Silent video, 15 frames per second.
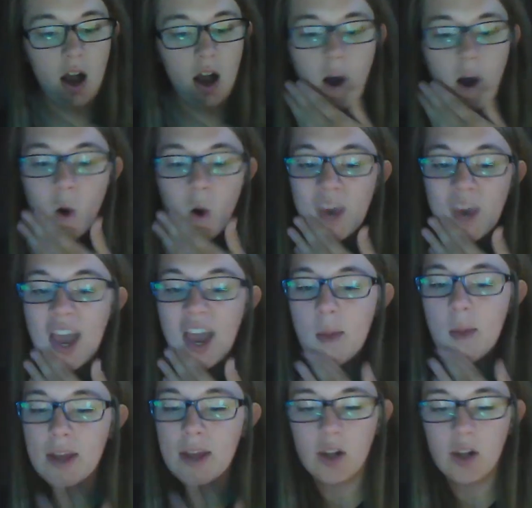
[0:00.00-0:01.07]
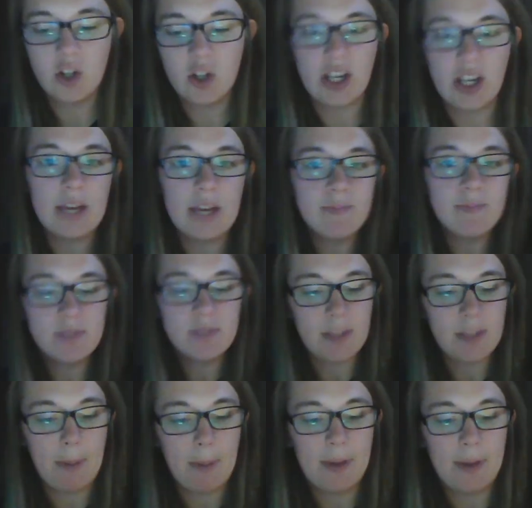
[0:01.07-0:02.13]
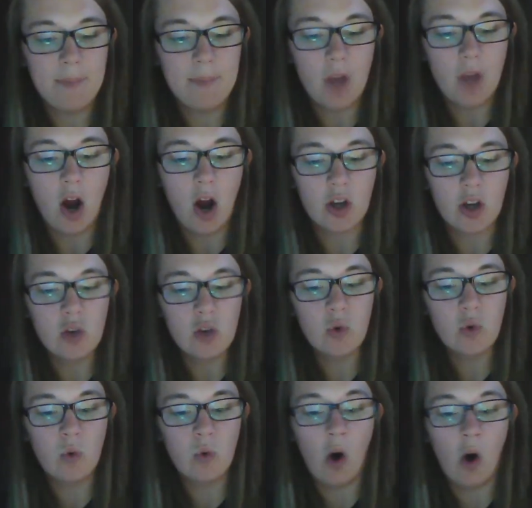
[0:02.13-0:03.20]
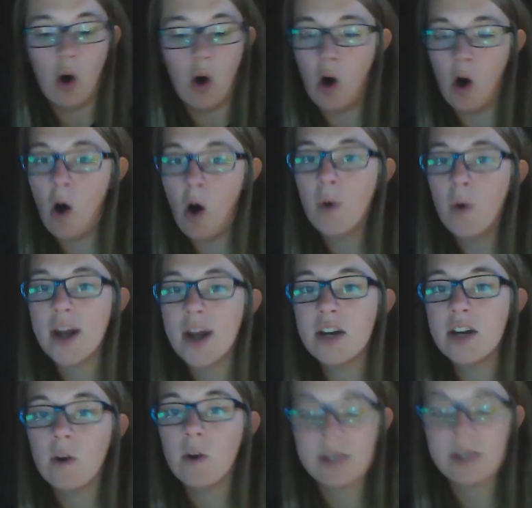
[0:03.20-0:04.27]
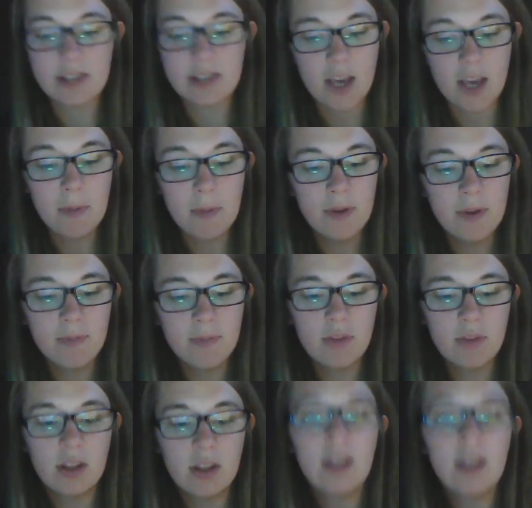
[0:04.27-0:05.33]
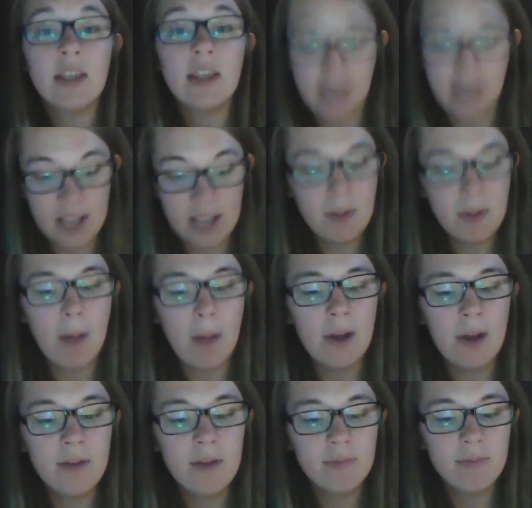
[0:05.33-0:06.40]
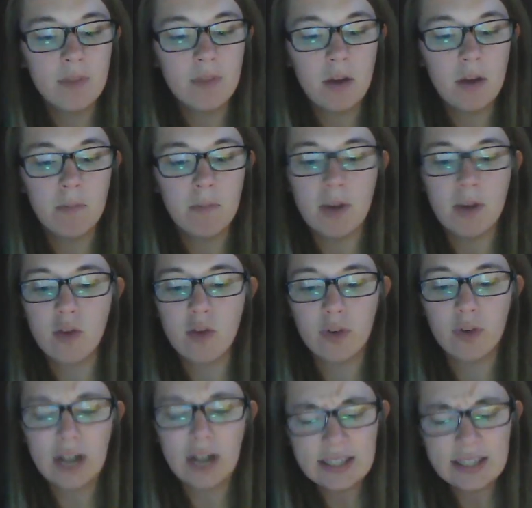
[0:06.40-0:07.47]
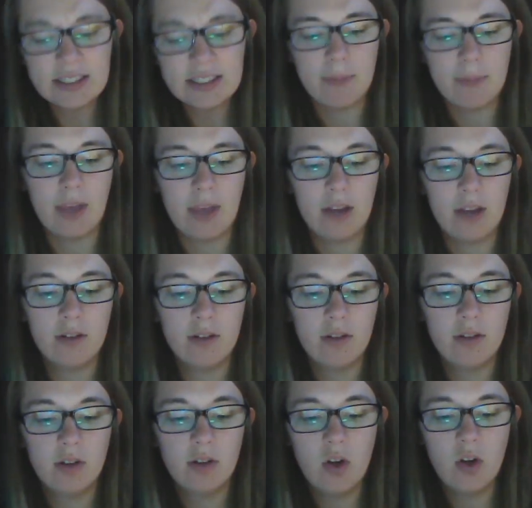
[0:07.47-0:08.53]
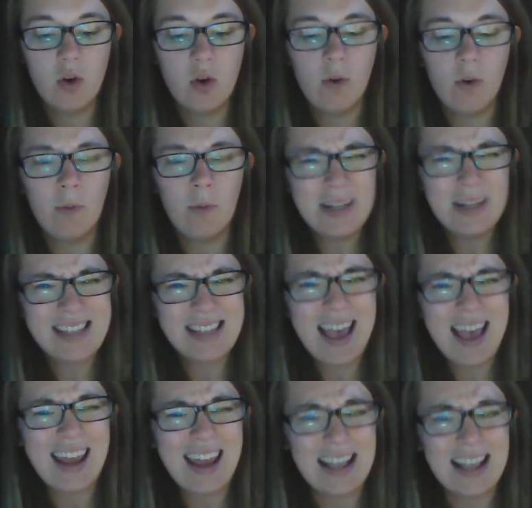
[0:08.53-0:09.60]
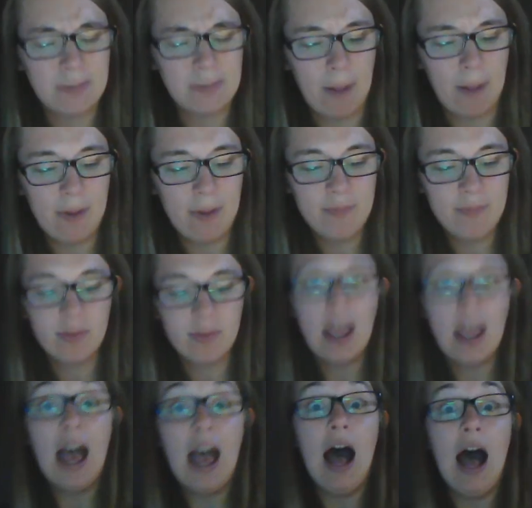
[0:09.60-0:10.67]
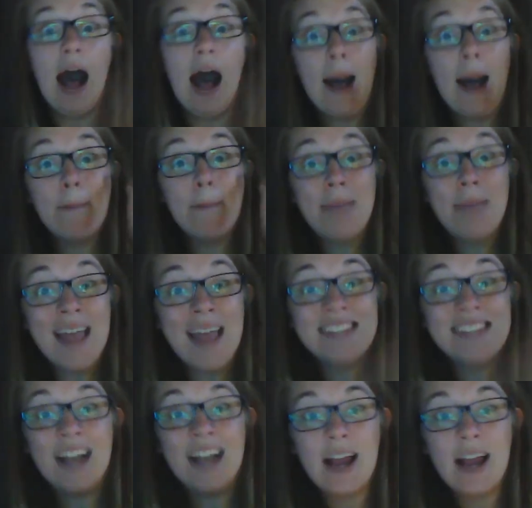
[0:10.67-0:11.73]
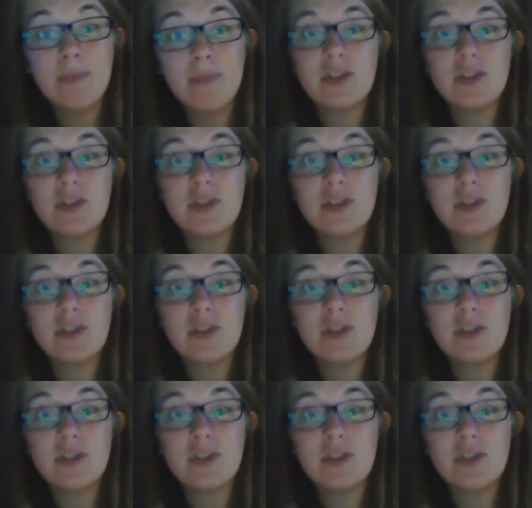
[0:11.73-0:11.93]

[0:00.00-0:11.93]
Okay, my little chicken, said Papa. Are you all ready to go to sleep? Yes, Papa, but you forgot something. What's that? asked Papa a bedtime